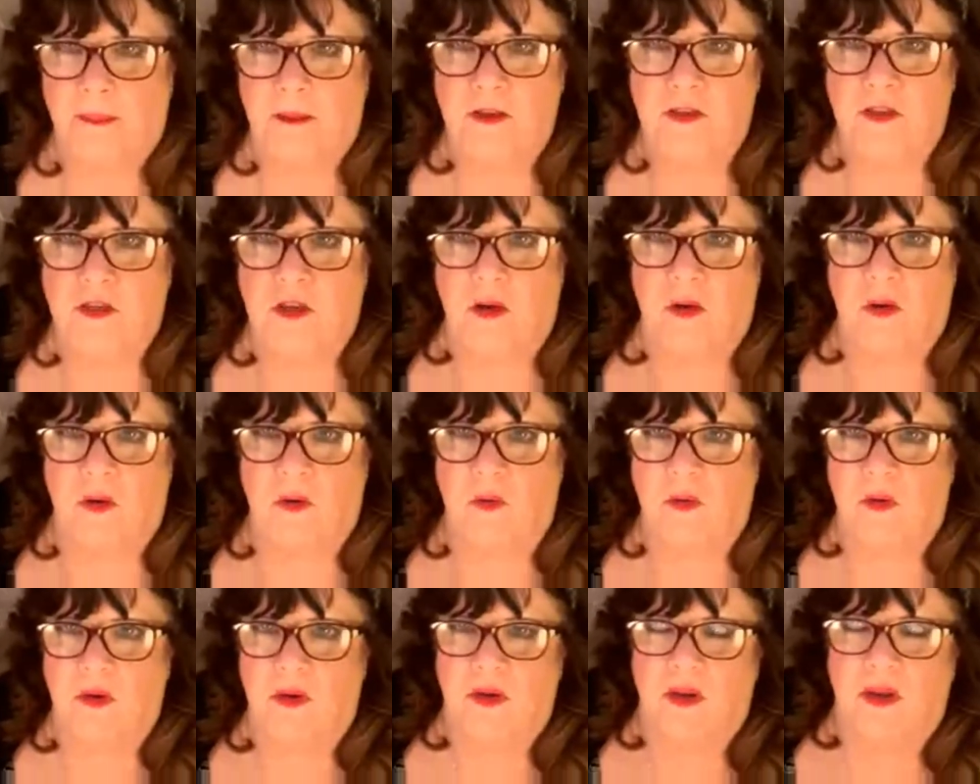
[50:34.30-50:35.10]

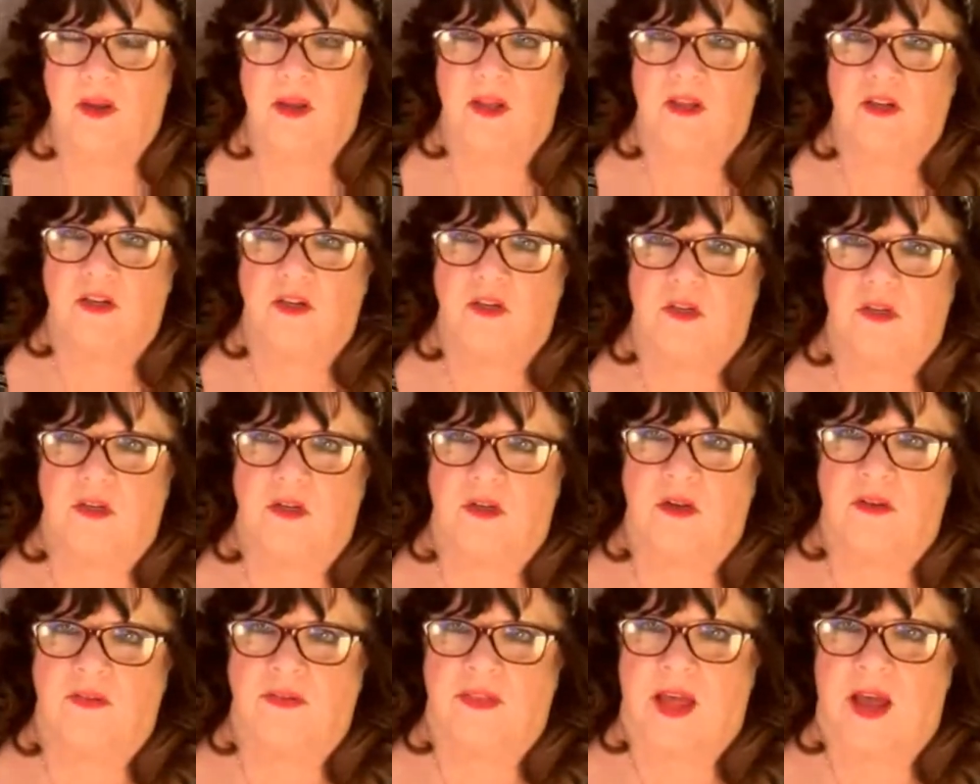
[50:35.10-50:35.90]
So
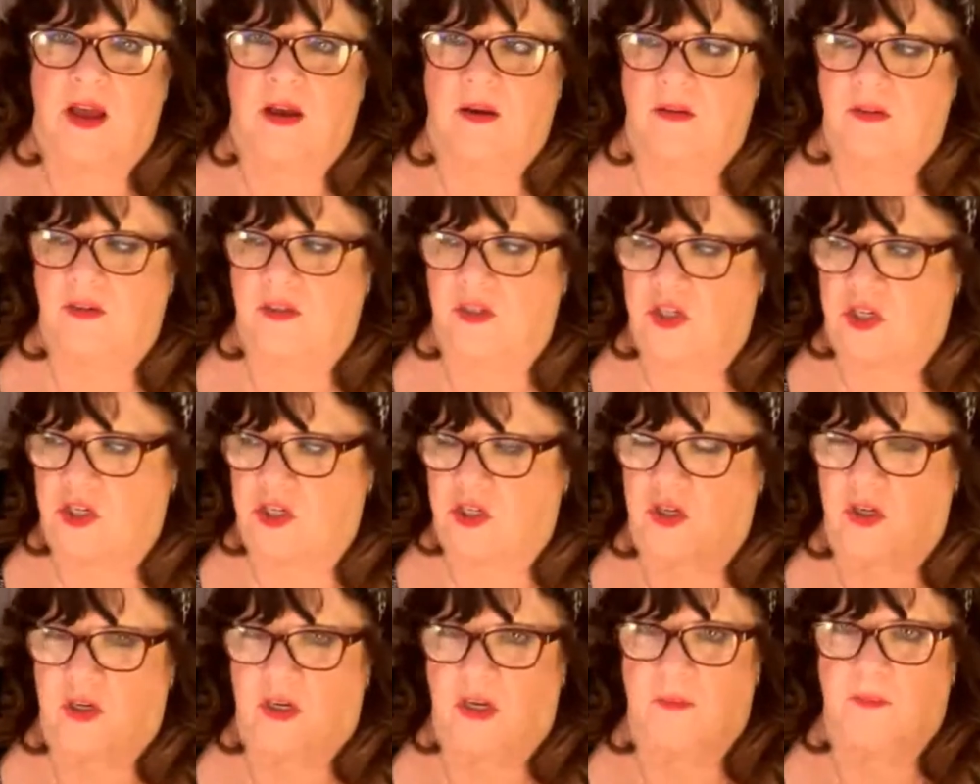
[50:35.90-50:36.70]
that she
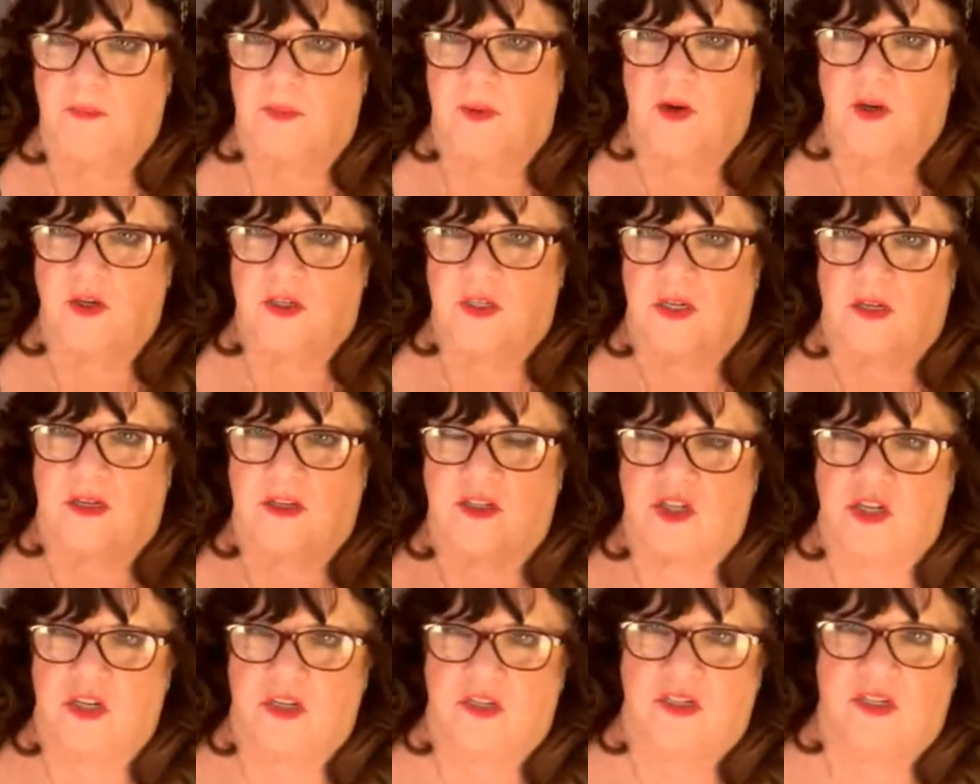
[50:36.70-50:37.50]
took it personal.
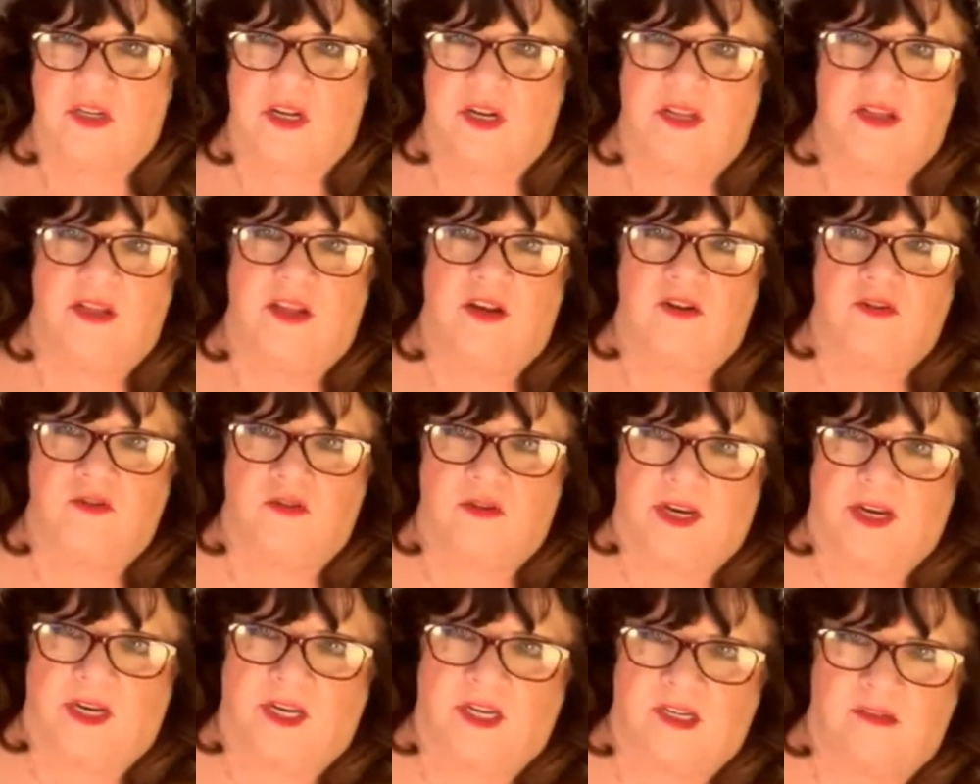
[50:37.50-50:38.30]
She's sitting there
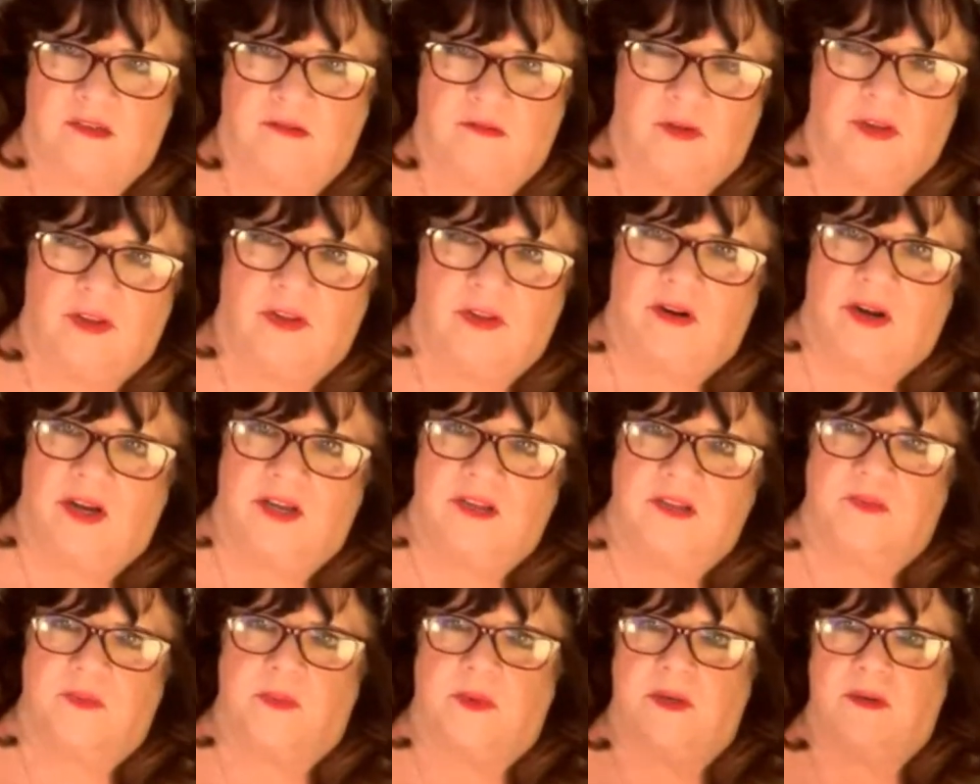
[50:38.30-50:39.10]
drinking with her
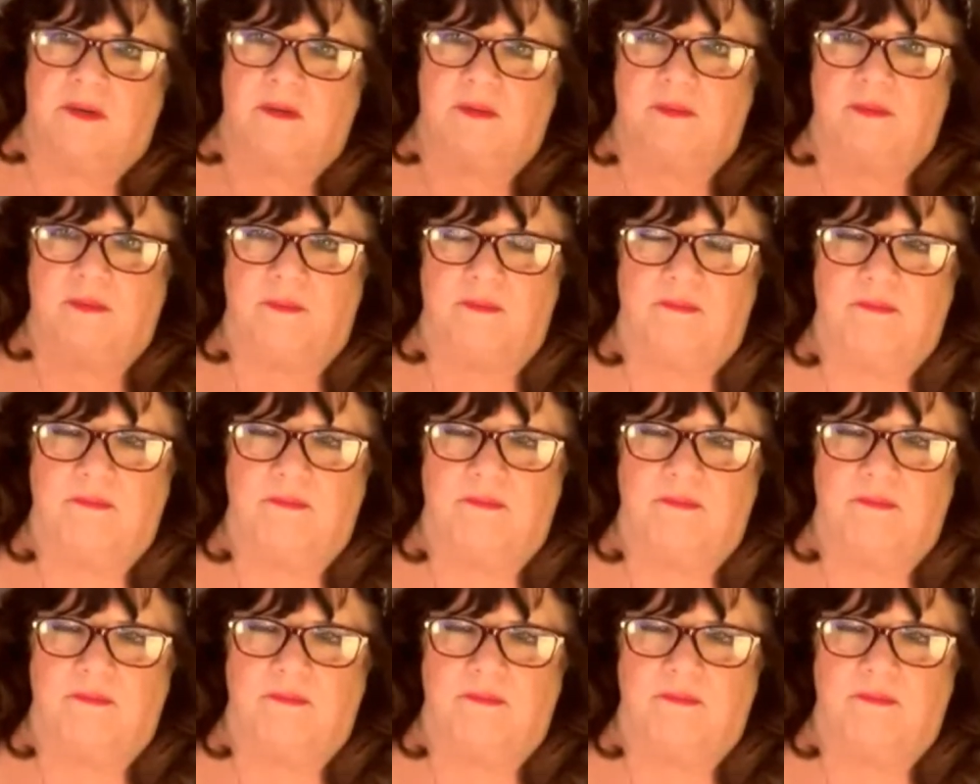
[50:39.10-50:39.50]
husband.